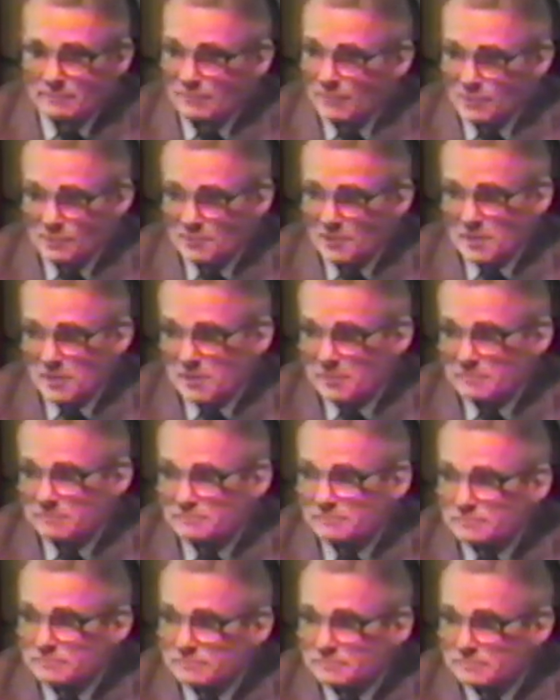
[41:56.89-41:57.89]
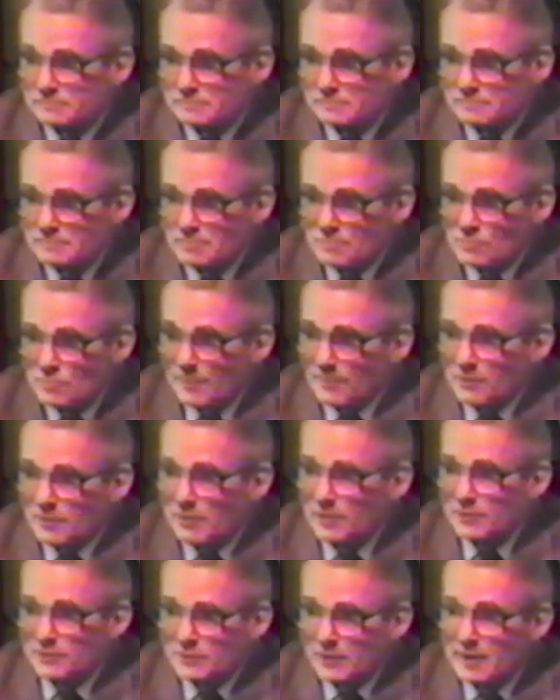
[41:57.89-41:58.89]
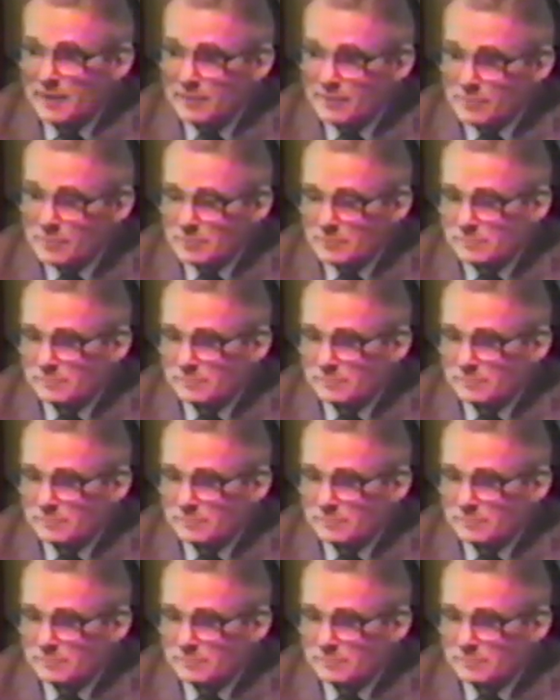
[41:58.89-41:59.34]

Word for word: There isn't any, except King James.